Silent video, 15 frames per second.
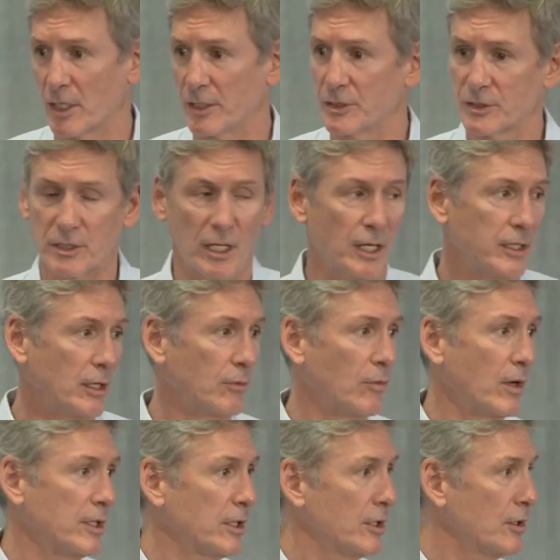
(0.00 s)
I just kind of
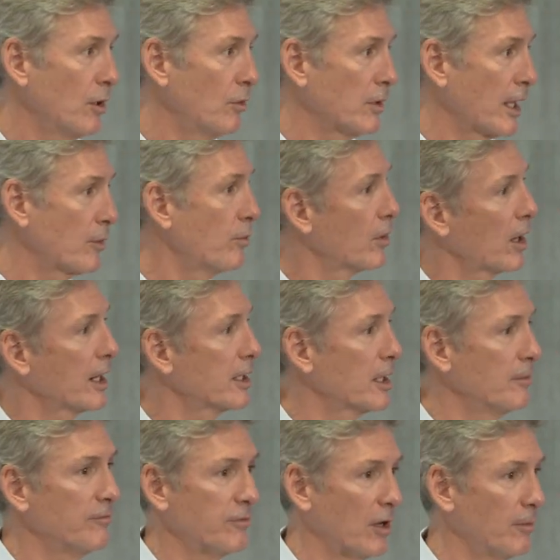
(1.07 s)
want you to know like where I
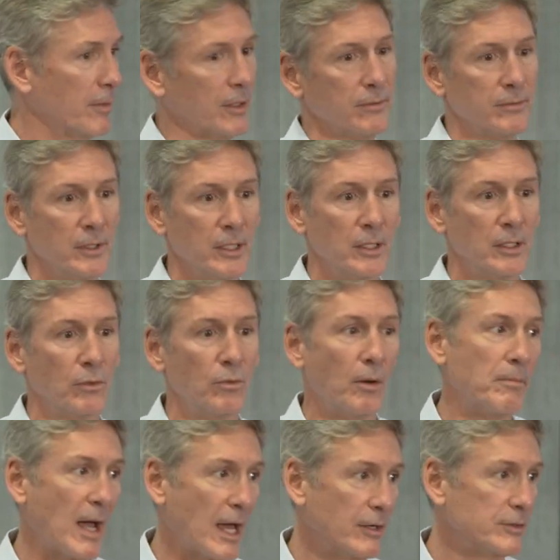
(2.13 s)
come from and what
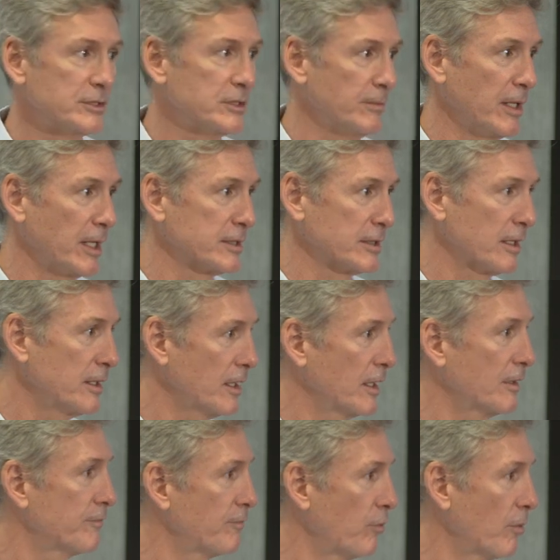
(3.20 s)
matters to me, because I think
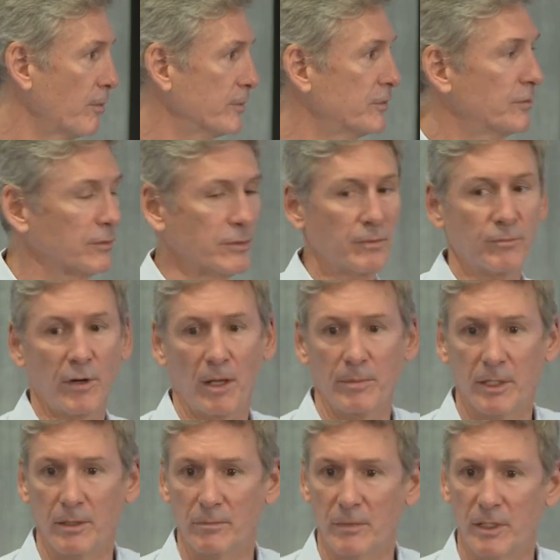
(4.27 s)
it forms,
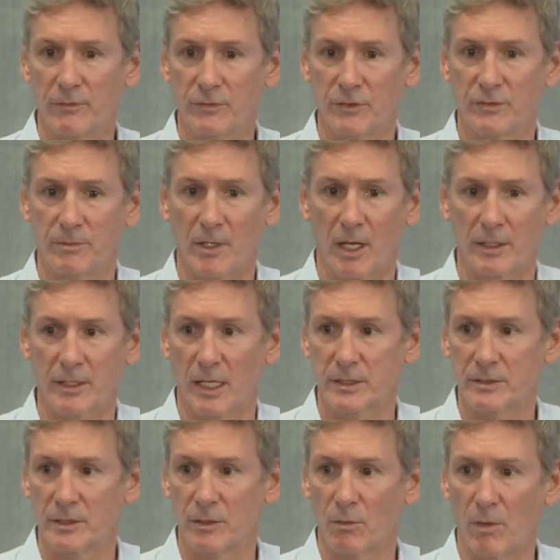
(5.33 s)
probably gives you some
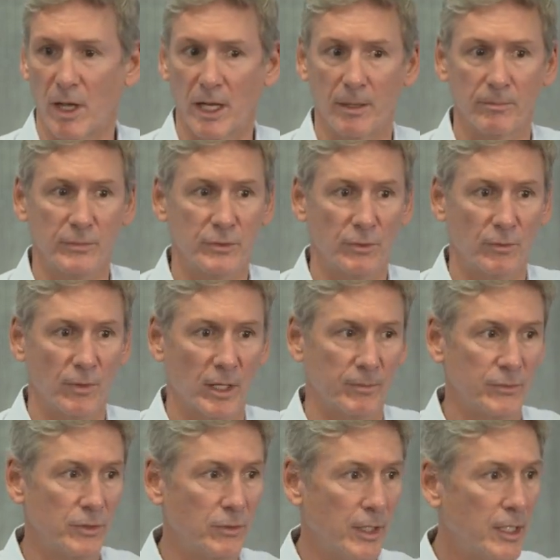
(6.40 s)
context into why I'm doing what
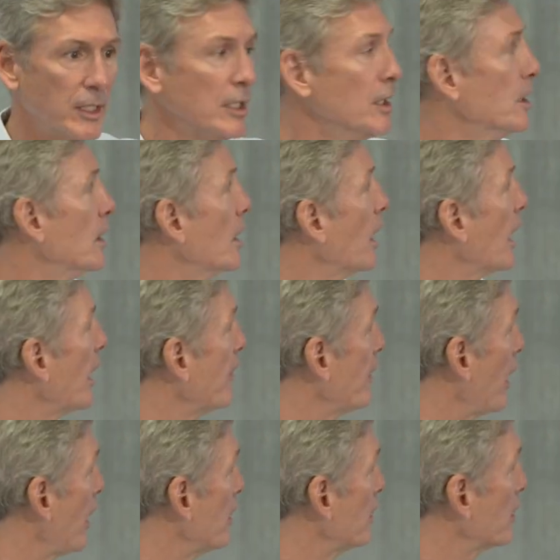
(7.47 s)
I'm doing. And
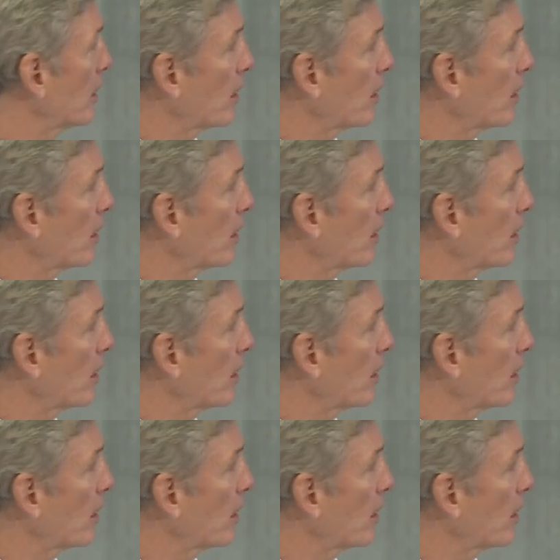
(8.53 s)
then